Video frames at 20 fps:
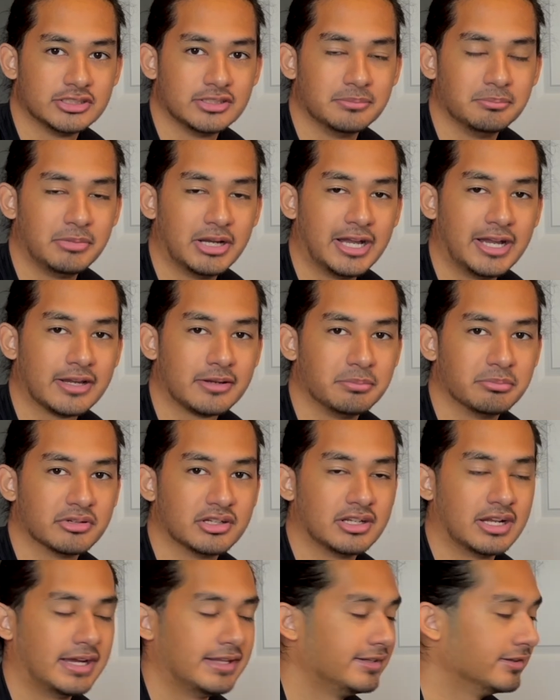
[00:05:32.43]
it back,
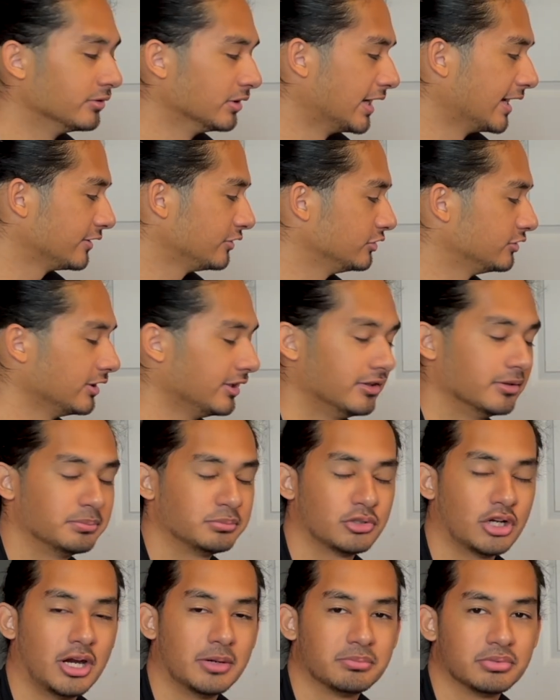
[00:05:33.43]
but I didn't actually say the
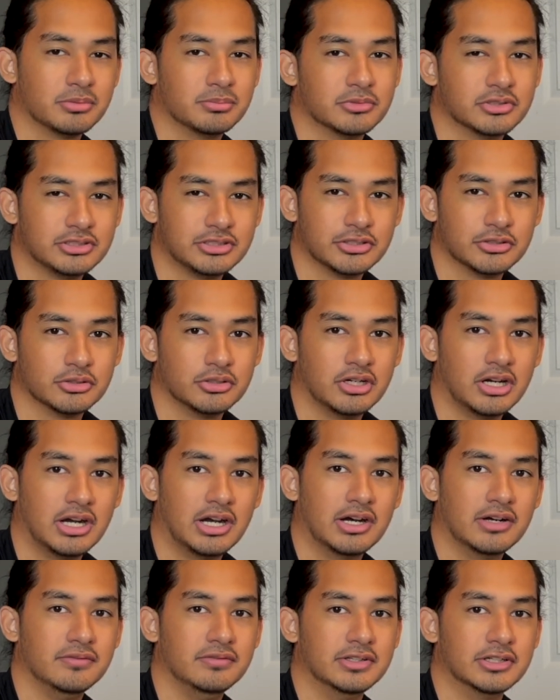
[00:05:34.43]
proper material
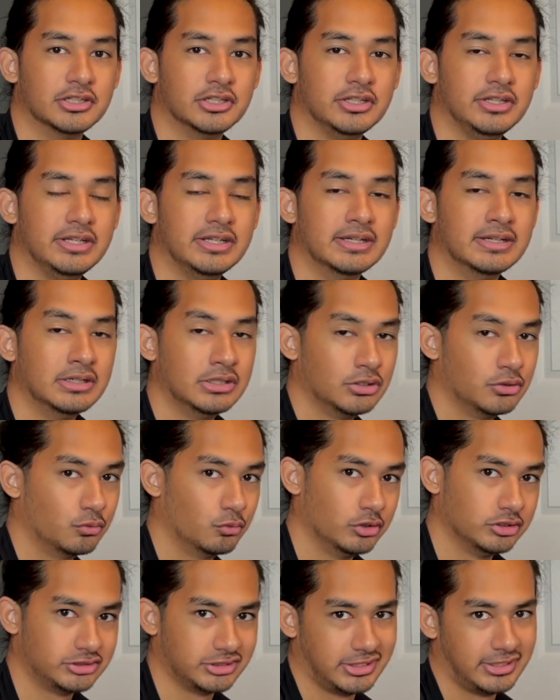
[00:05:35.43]
of the hoodie,
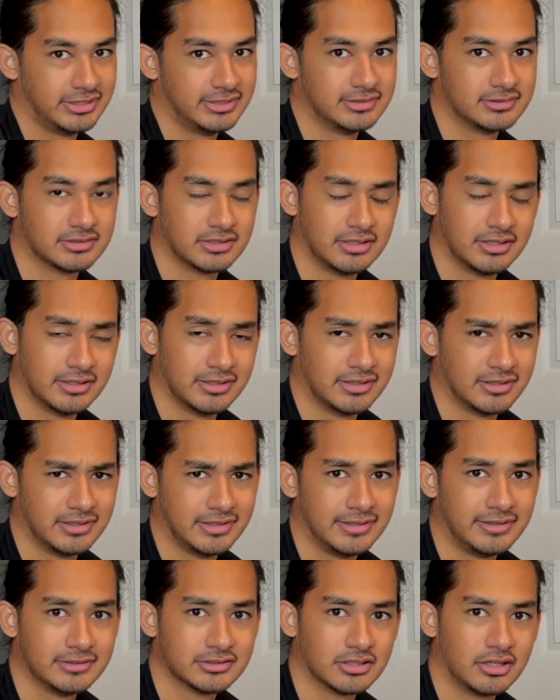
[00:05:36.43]
which is
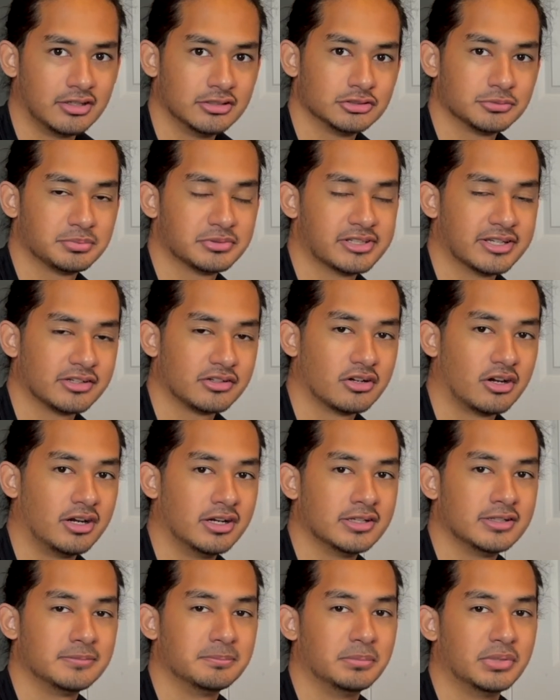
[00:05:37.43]
it is 100%
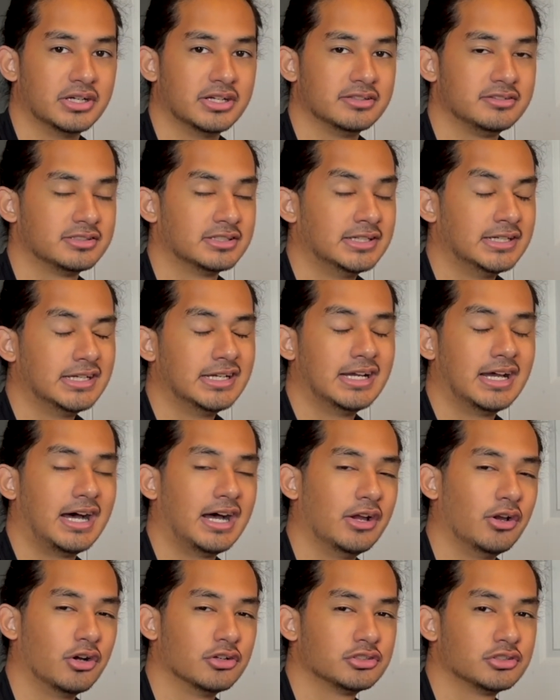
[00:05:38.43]
cotton, but
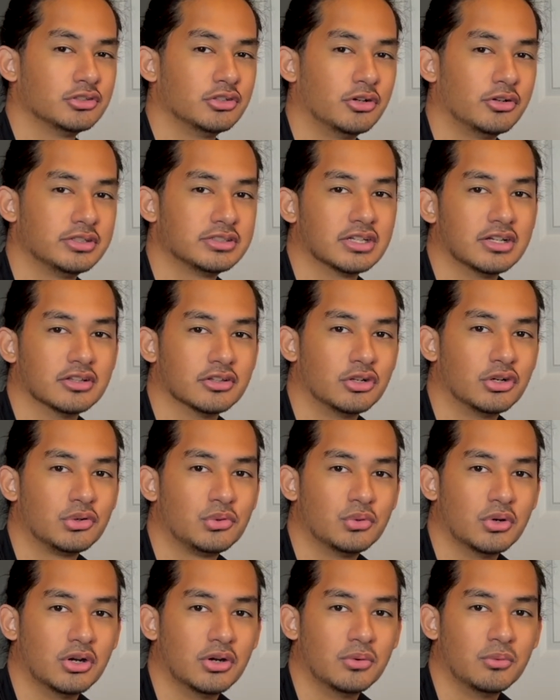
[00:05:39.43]
I also noticed a little
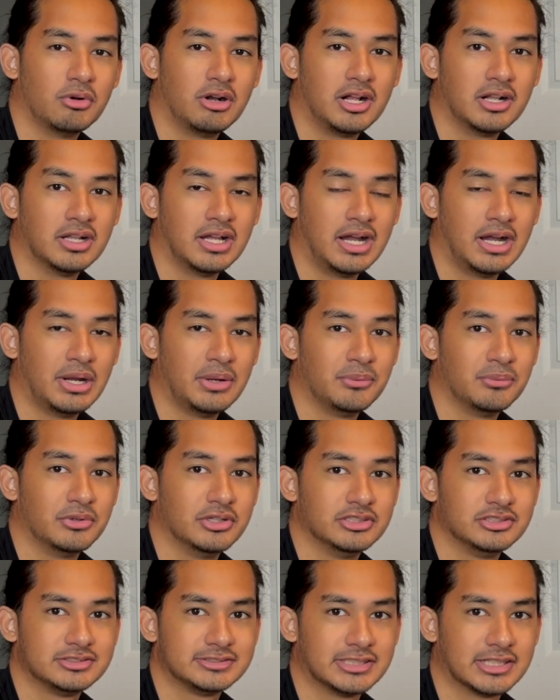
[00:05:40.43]
quote while I
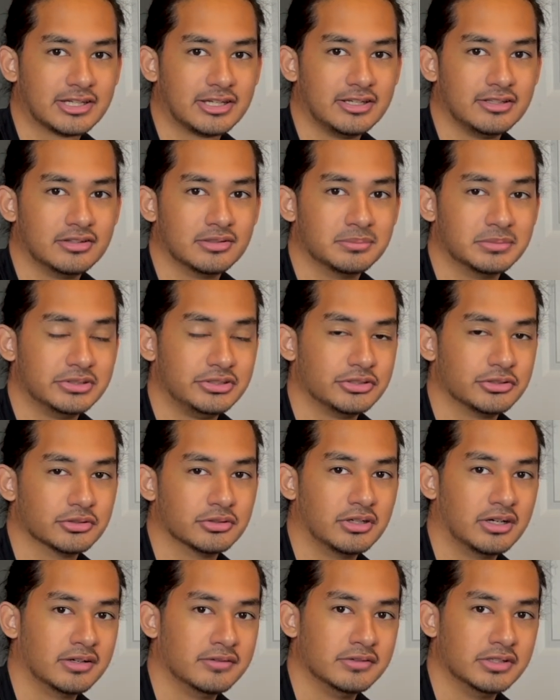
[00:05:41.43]
was checking the
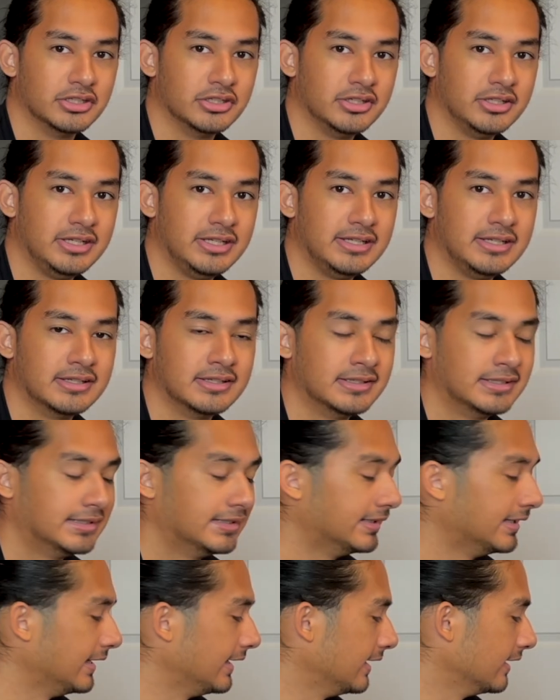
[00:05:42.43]
material of the hoodie,
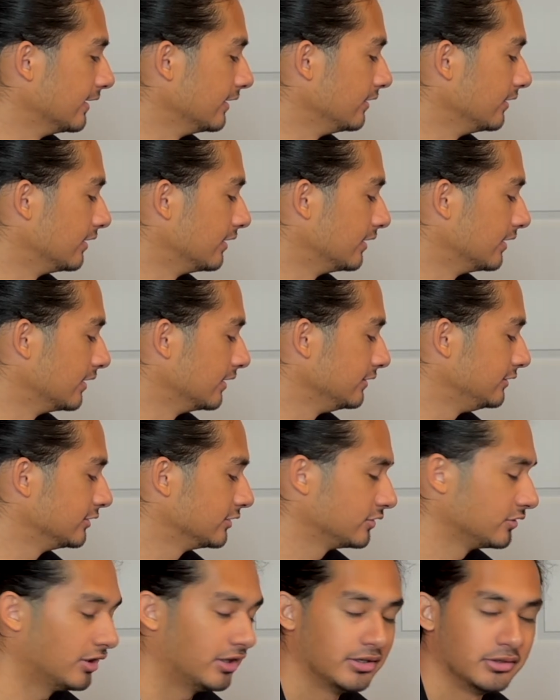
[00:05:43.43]
and
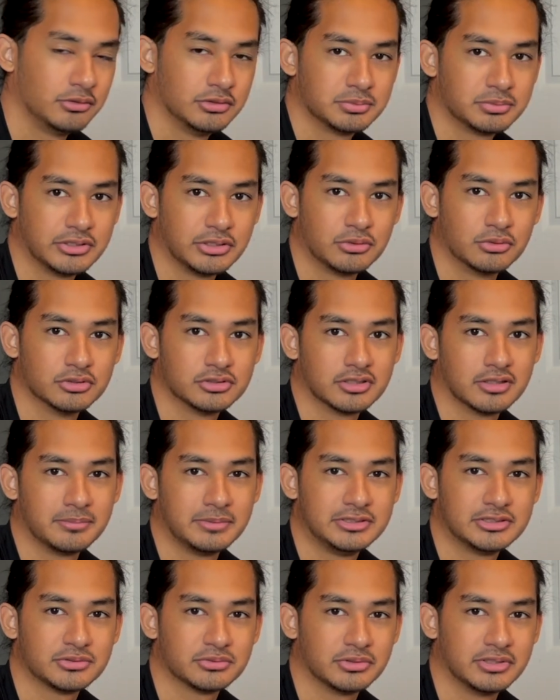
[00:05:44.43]
just thought it was pretty cool, so let
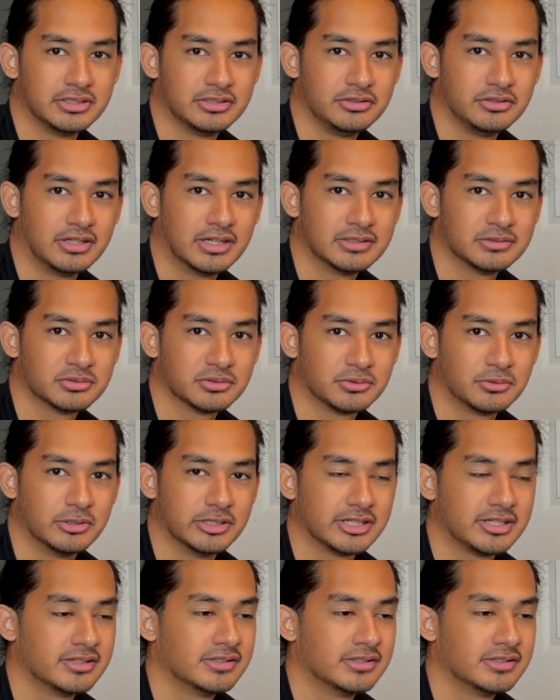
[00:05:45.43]
me just read it to you guys real quick.